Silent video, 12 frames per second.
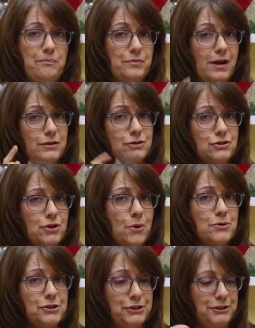That is
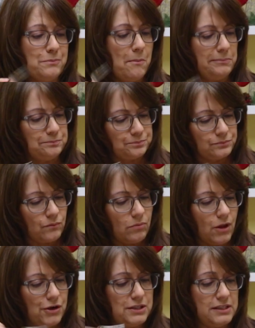so good.
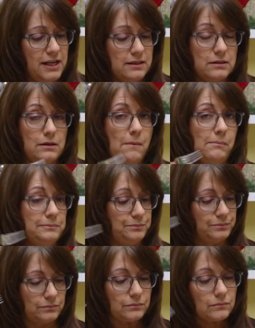You can taste the
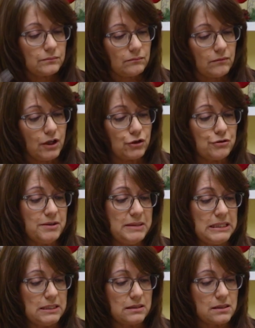
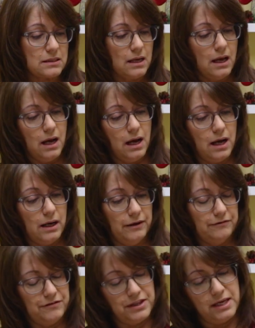creaminess
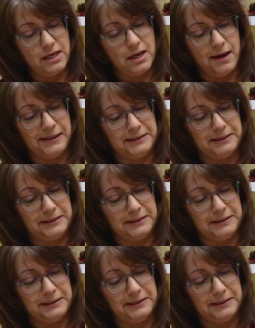of the